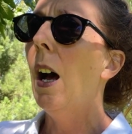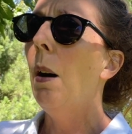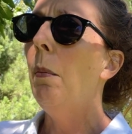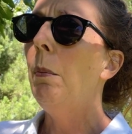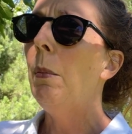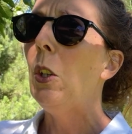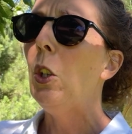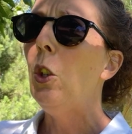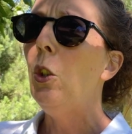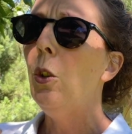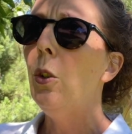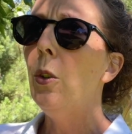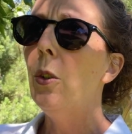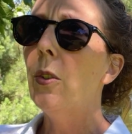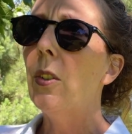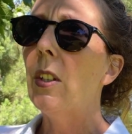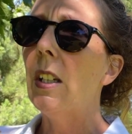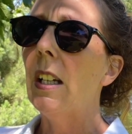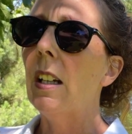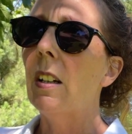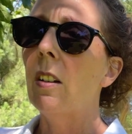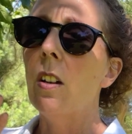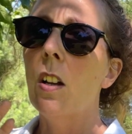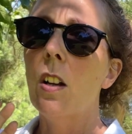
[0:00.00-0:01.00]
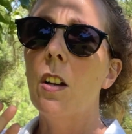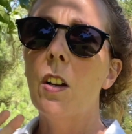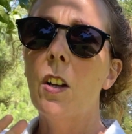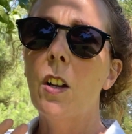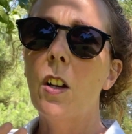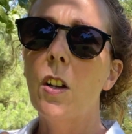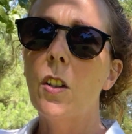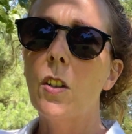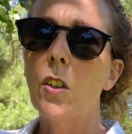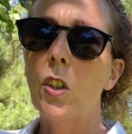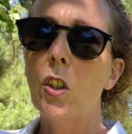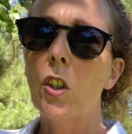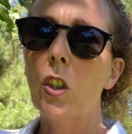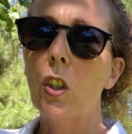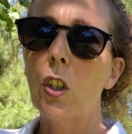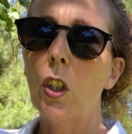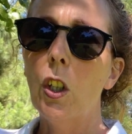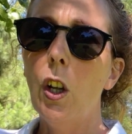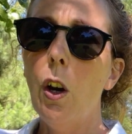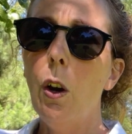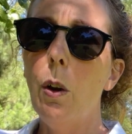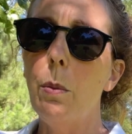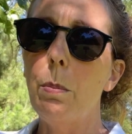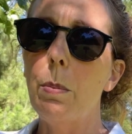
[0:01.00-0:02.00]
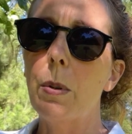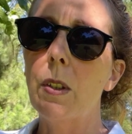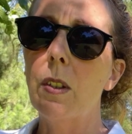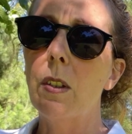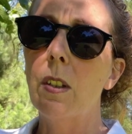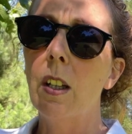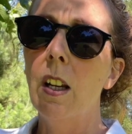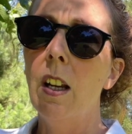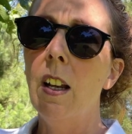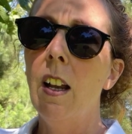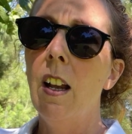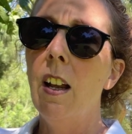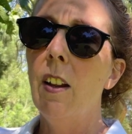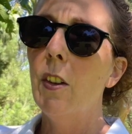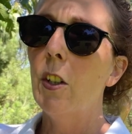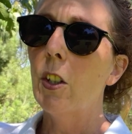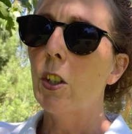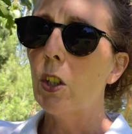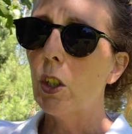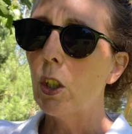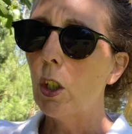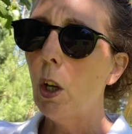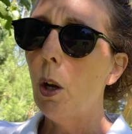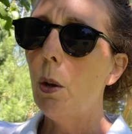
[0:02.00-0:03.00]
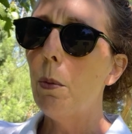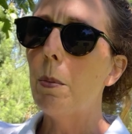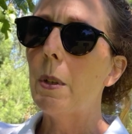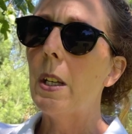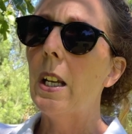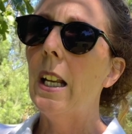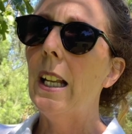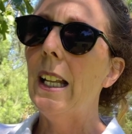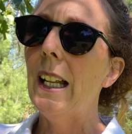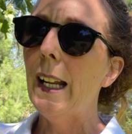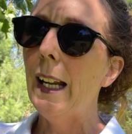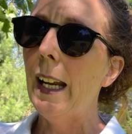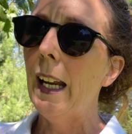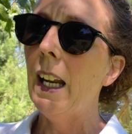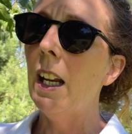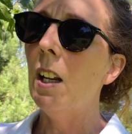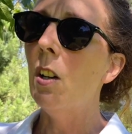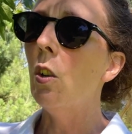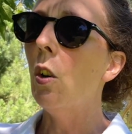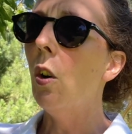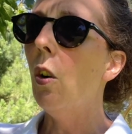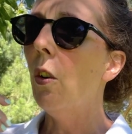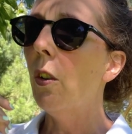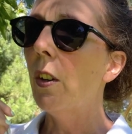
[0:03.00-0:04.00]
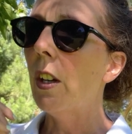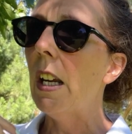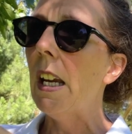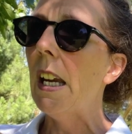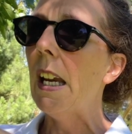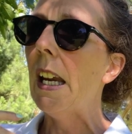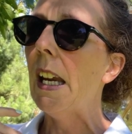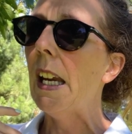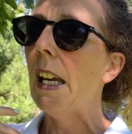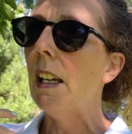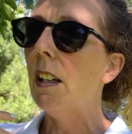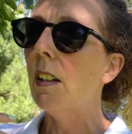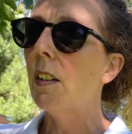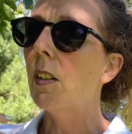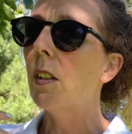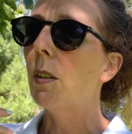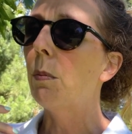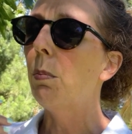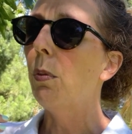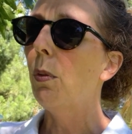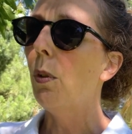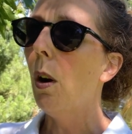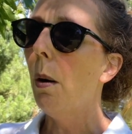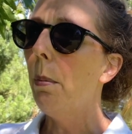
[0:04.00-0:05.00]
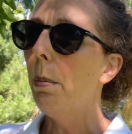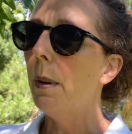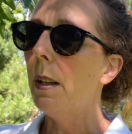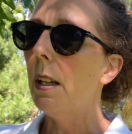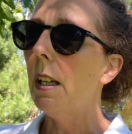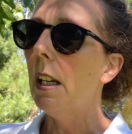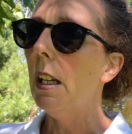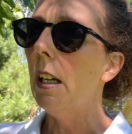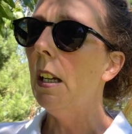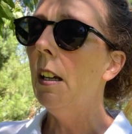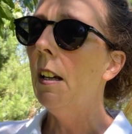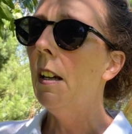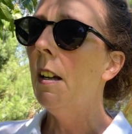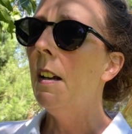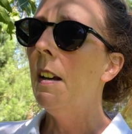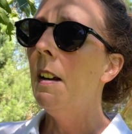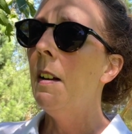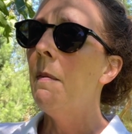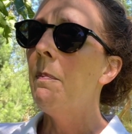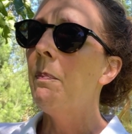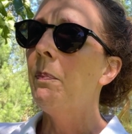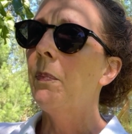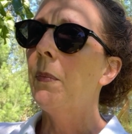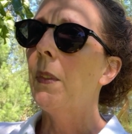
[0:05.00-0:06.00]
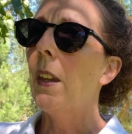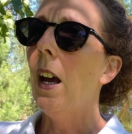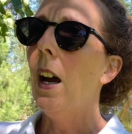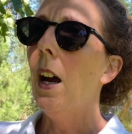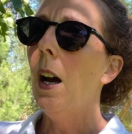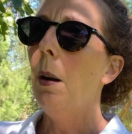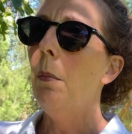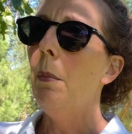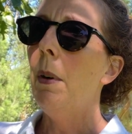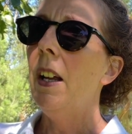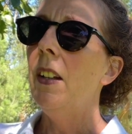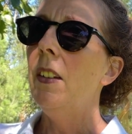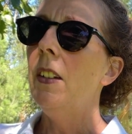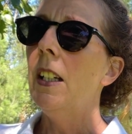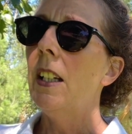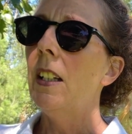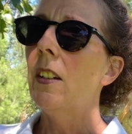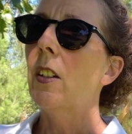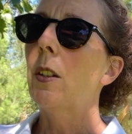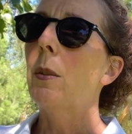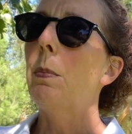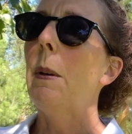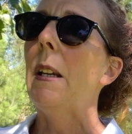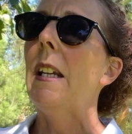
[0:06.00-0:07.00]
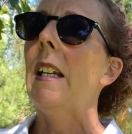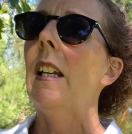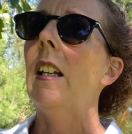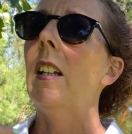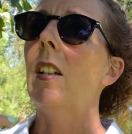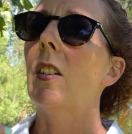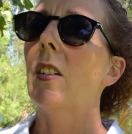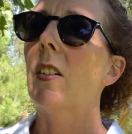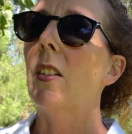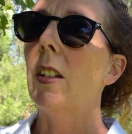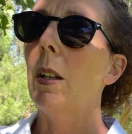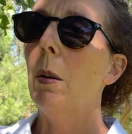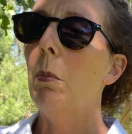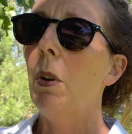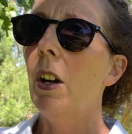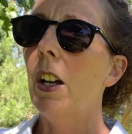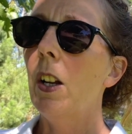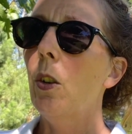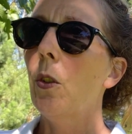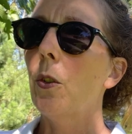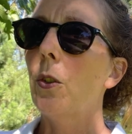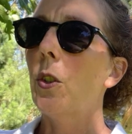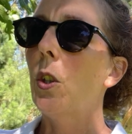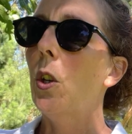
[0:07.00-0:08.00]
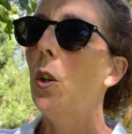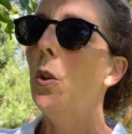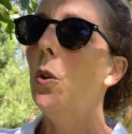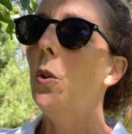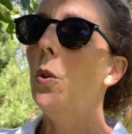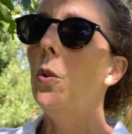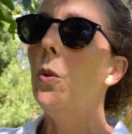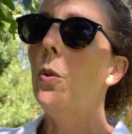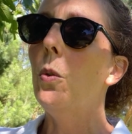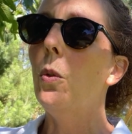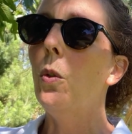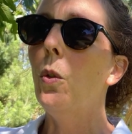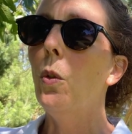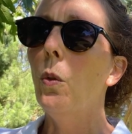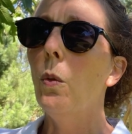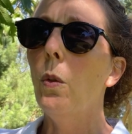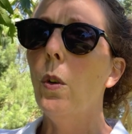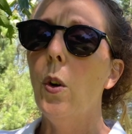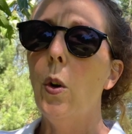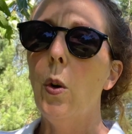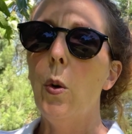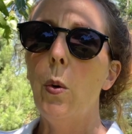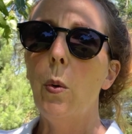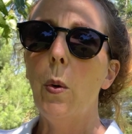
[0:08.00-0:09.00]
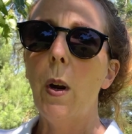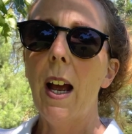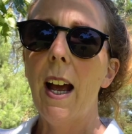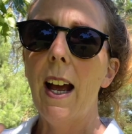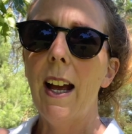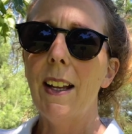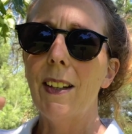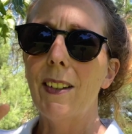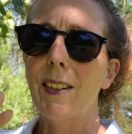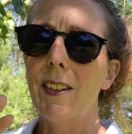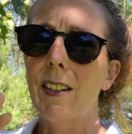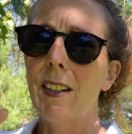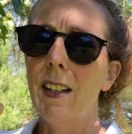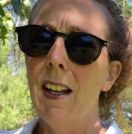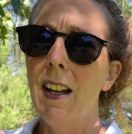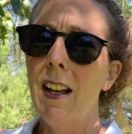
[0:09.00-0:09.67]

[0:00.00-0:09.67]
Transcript: using slopes, the sloped land on his property, and then speaking to someone else who has